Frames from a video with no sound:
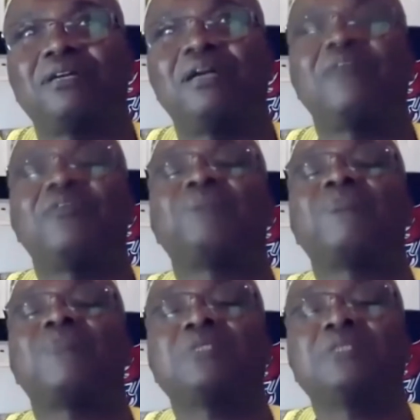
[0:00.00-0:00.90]
how
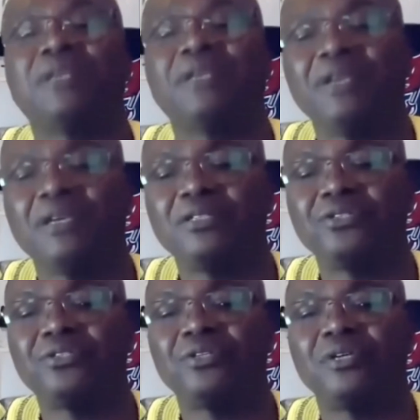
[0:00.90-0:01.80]
important it
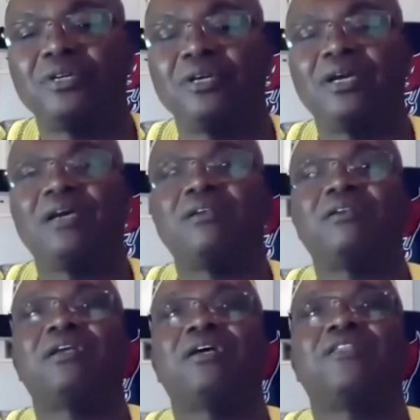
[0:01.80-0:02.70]
is and
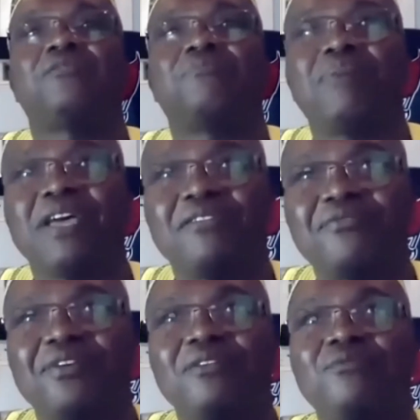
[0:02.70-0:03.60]
the
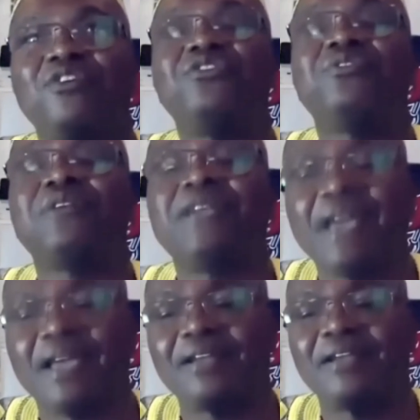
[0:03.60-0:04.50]
benefit we do
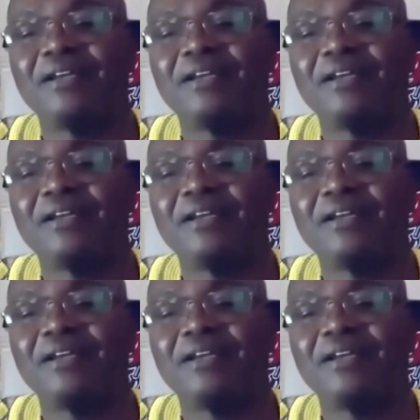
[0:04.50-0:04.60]
get